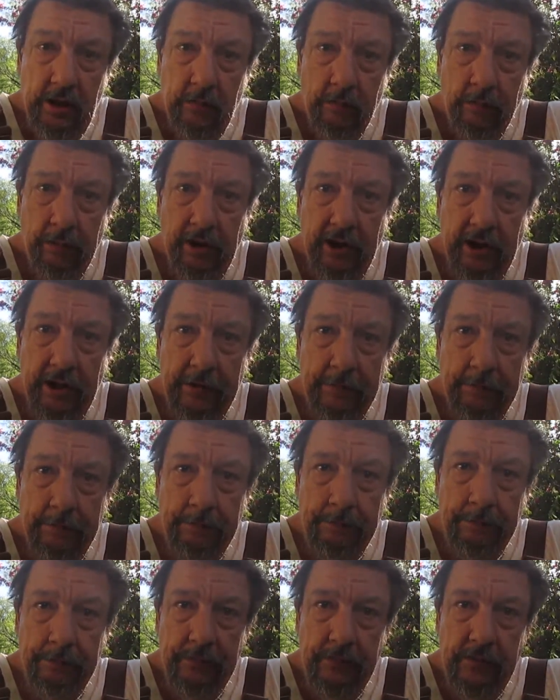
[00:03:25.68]
But
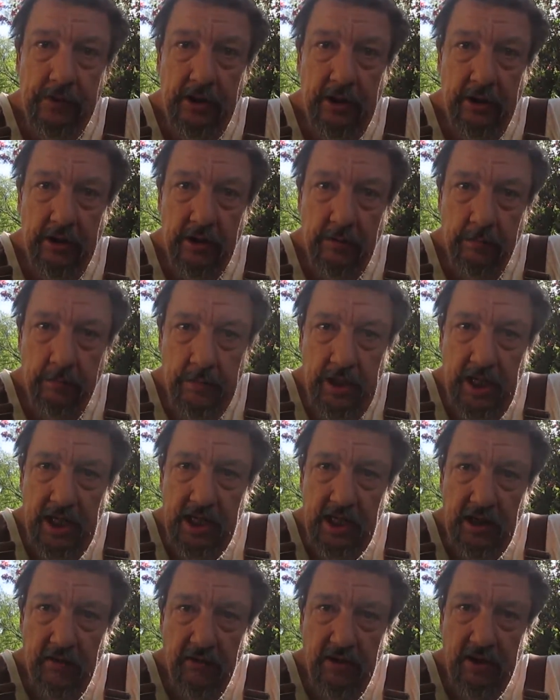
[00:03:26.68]
you can
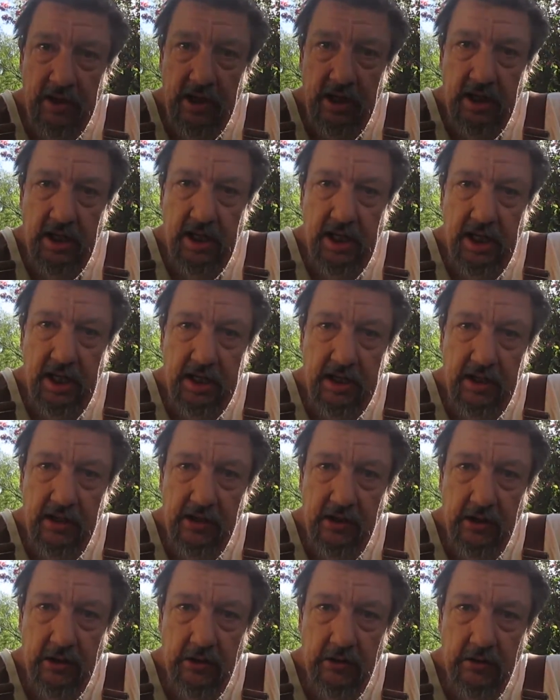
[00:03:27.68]
make everything you need to
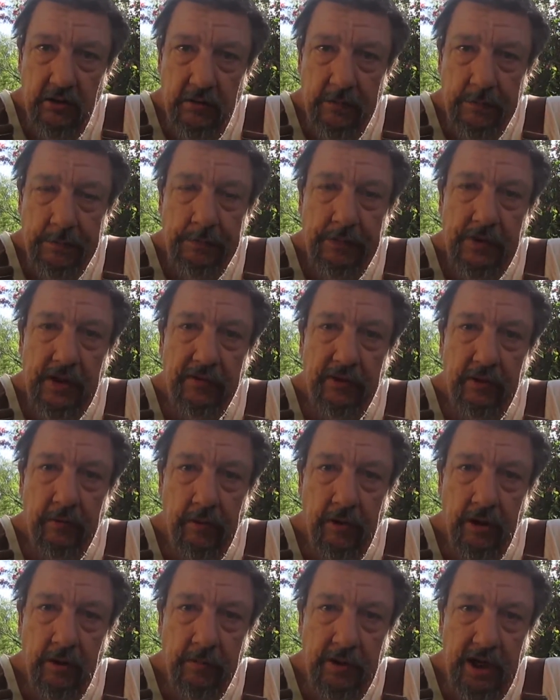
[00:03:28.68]
do. If you
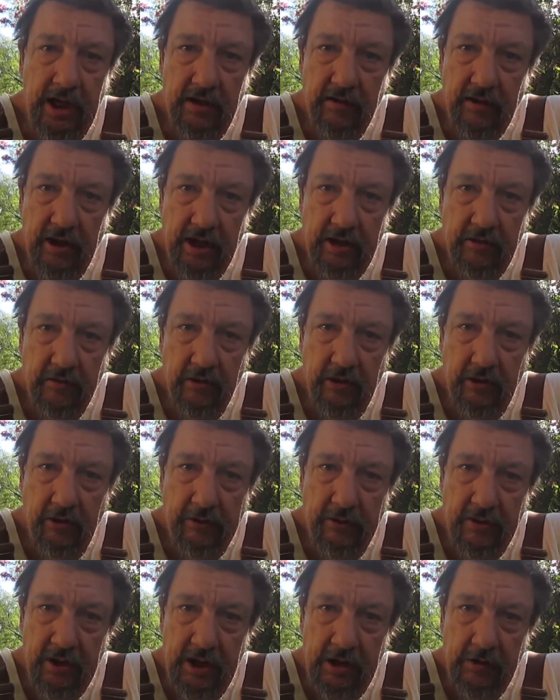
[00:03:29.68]
want to make like a little
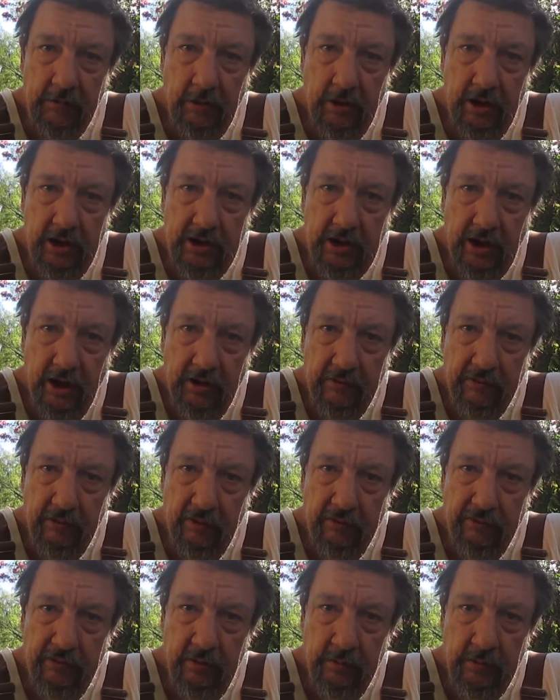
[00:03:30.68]
thing where you talk for
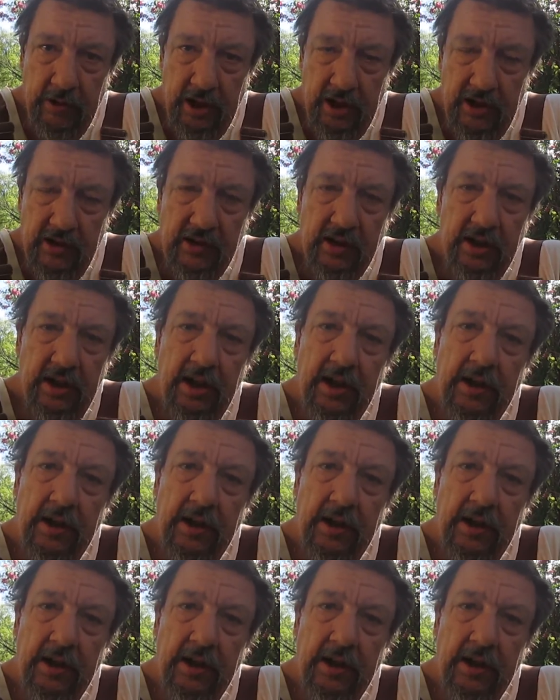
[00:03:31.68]
a few minutes,